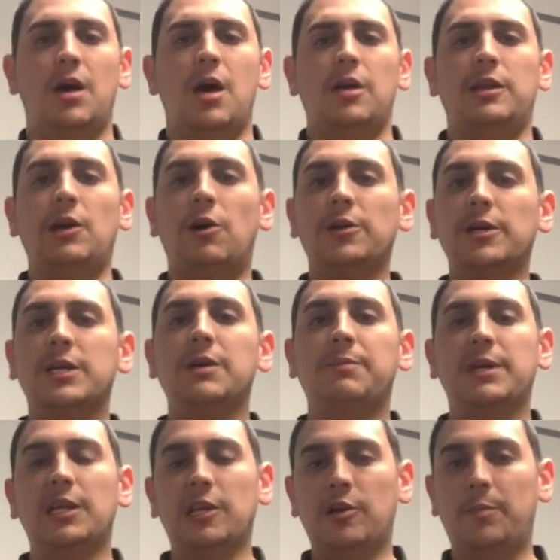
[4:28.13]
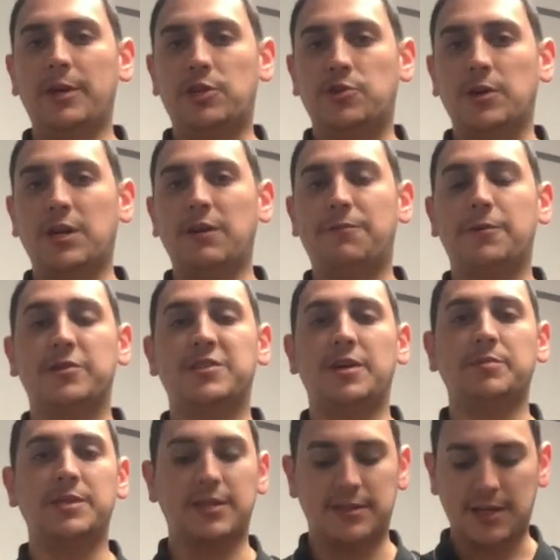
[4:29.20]
The ulna can be a little bit tricky for some
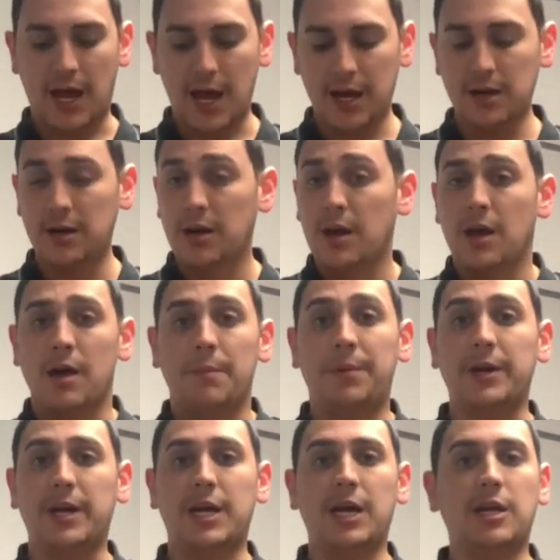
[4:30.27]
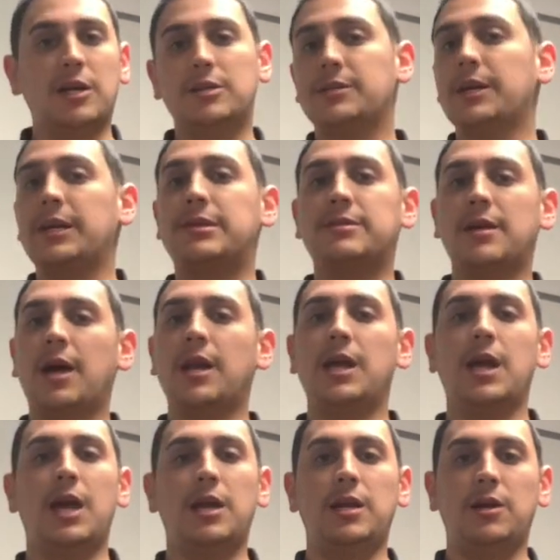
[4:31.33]
to side, but again, it's like siding
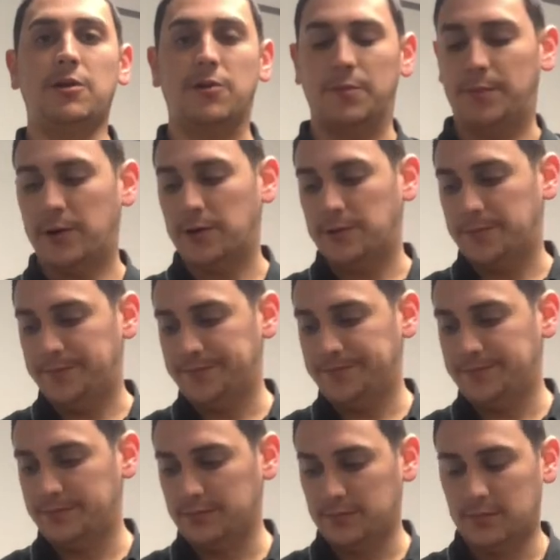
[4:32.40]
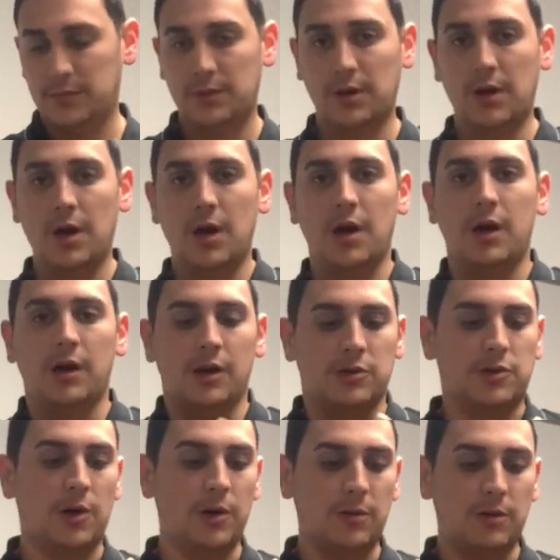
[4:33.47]
any other bone.
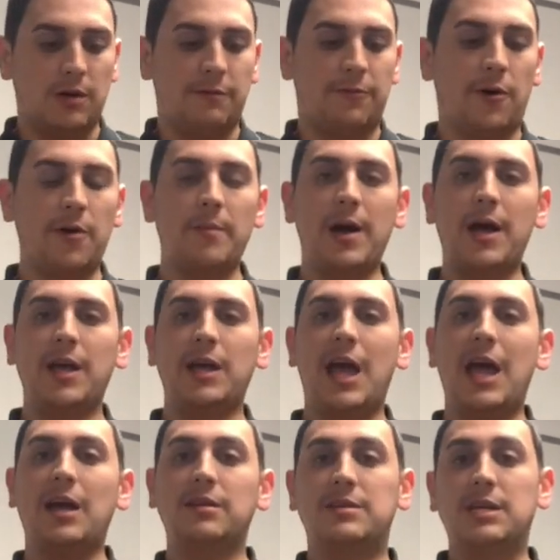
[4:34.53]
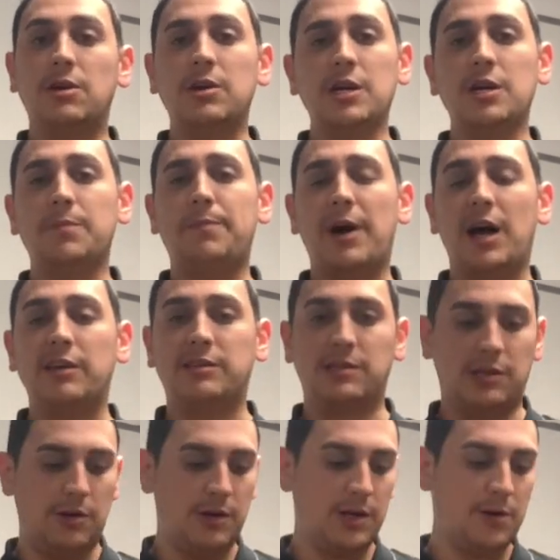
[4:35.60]
So for my
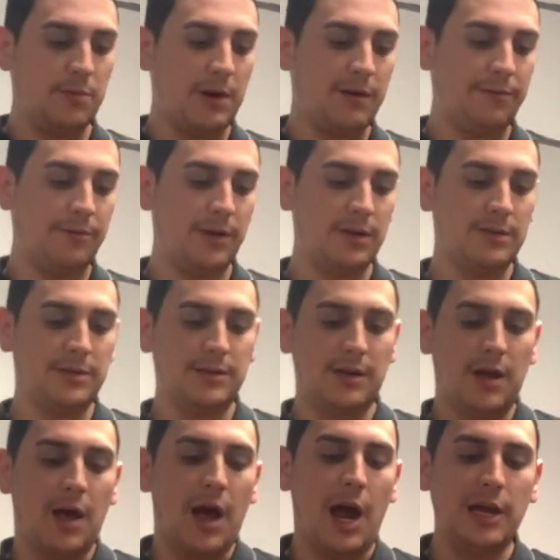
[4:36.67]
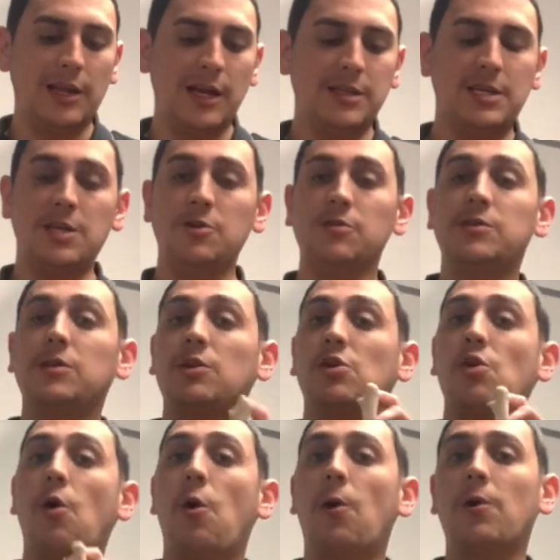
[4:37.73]
anterior-posterior reference, I like to use the
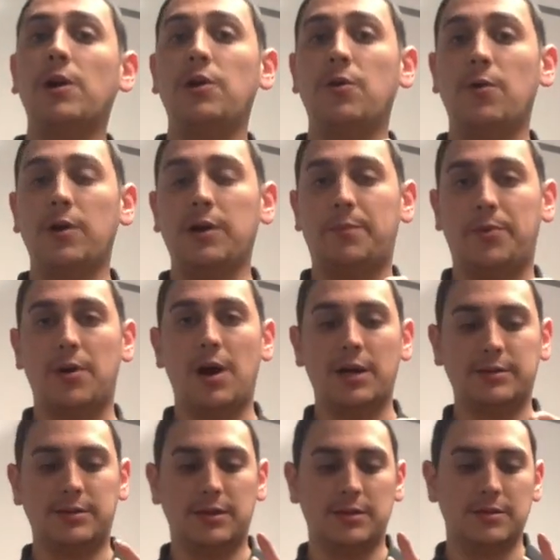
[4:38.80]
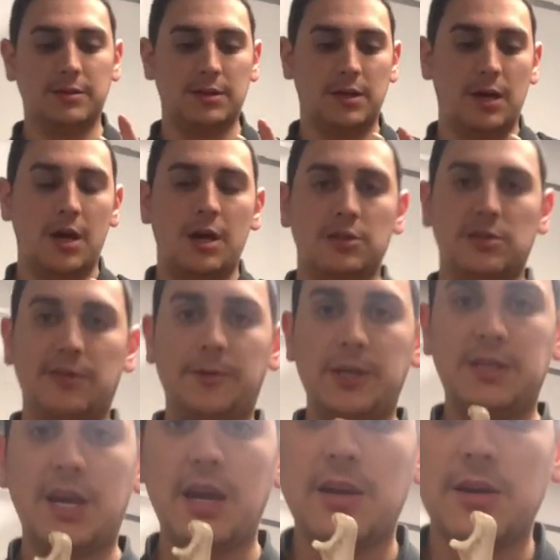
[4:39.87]
coronoid process. So if we take